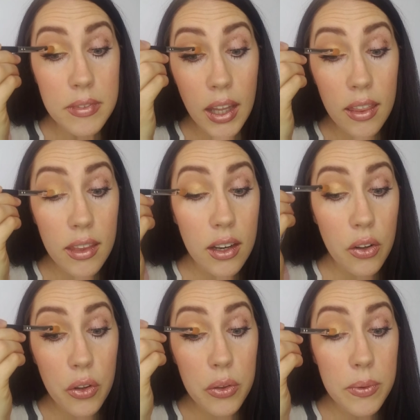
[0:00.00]
and then
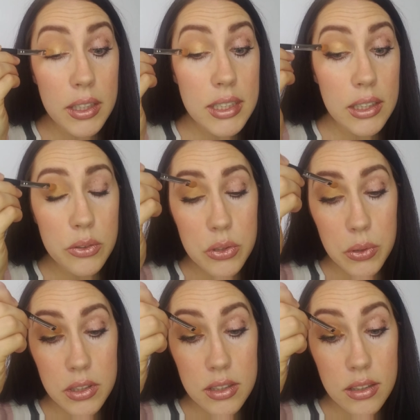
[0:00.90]
all the way down
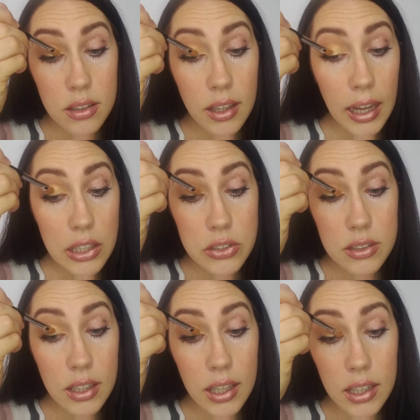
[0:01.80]
towards the lash
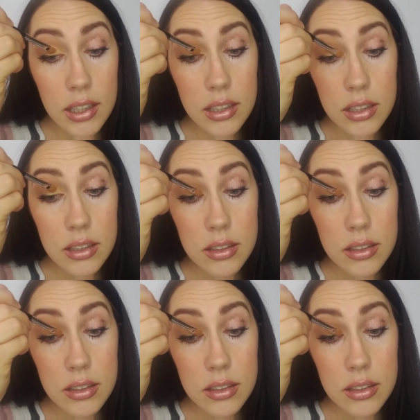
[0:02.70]
line.